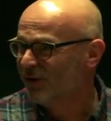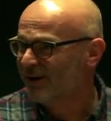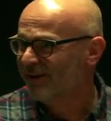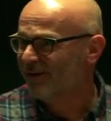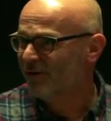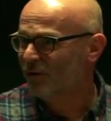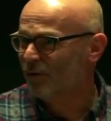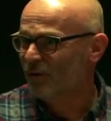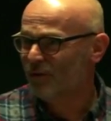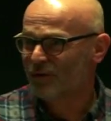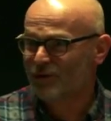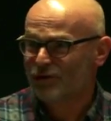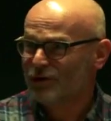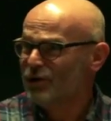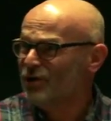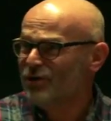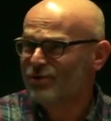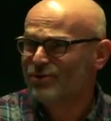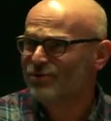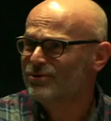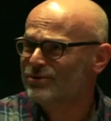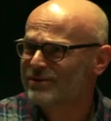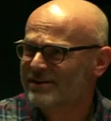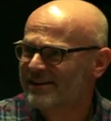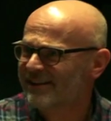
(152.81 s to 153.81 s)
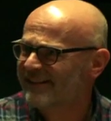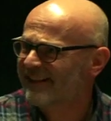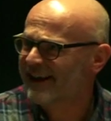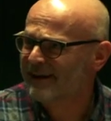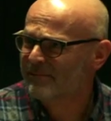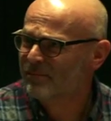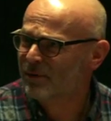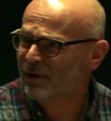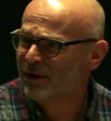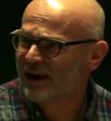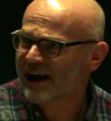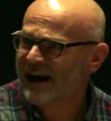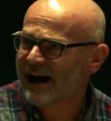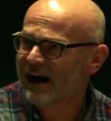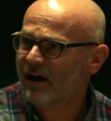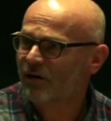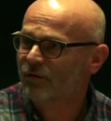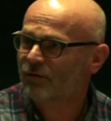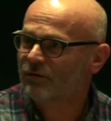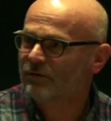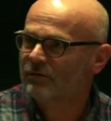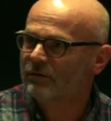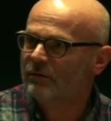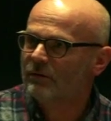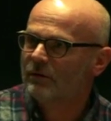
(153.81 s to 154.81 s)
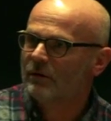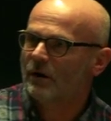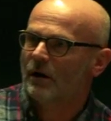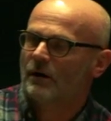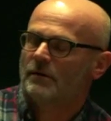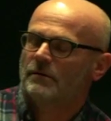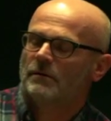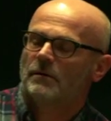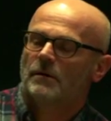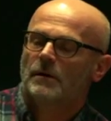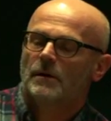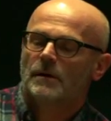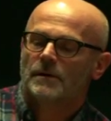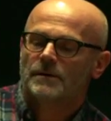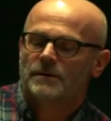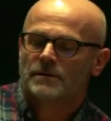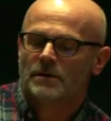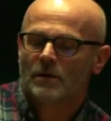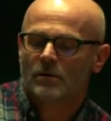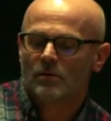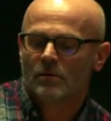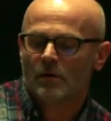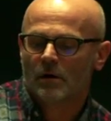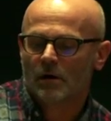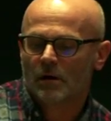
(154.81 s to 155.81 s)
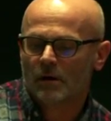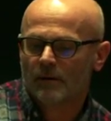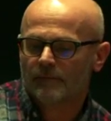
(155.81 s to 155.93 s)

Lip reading: all the news that they put out, and so